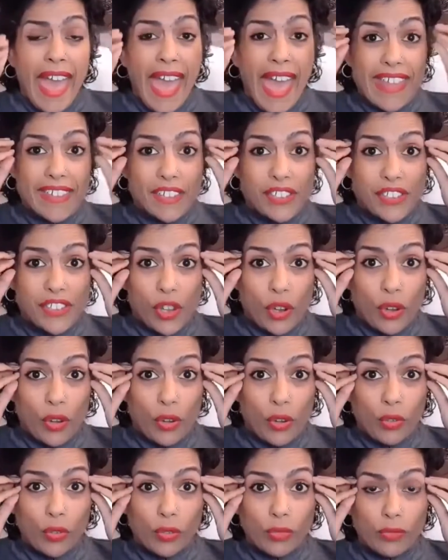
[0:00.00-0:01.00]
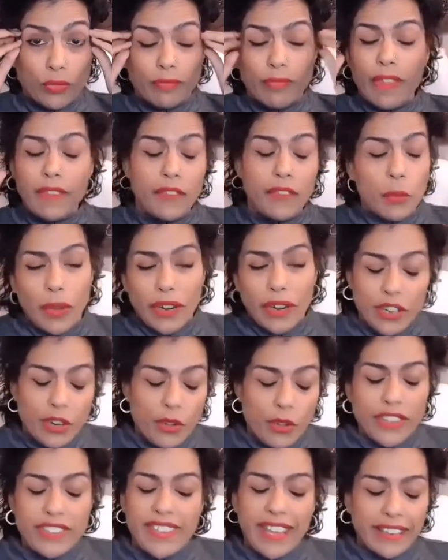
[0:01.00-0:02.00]
And so if you want to know
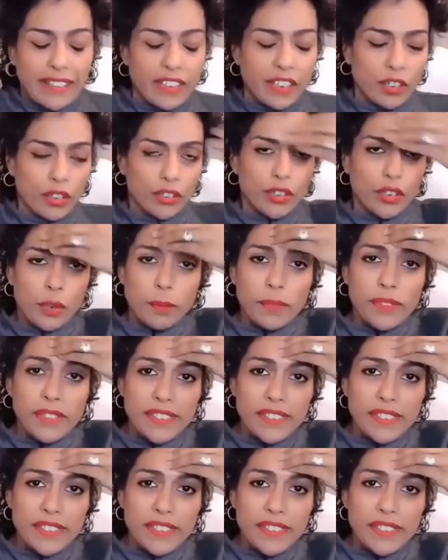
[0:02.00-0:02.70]
the technical terms,